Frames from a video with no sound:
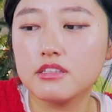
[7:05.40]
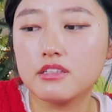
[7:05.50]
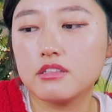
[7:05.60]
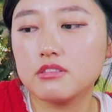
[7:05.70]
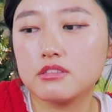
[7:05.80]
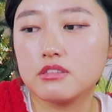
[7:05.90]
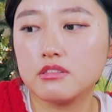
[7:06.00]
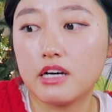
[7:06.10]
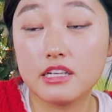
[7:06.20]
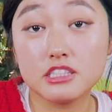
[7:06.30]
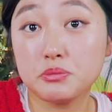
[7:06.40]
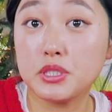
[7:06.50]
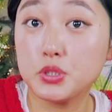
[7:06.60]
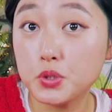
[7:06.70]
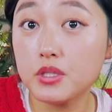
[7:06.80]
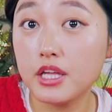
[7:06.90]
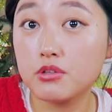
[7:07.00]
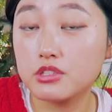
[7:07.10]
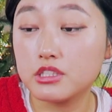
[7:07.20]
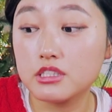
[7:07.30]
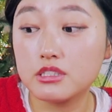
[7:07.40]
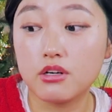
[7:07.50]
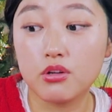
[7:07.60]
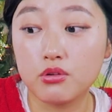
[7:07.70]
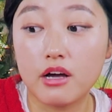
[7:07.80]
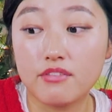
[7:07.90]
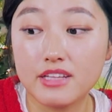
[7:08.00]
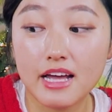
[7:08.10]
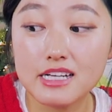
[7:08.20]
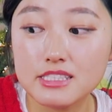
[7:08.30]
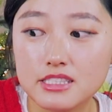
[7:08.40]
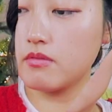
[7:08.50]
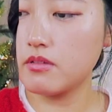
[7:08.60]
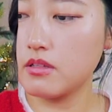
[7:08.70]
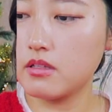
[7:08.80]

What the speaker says: you know, so I can speak 2 languages although I have an accent.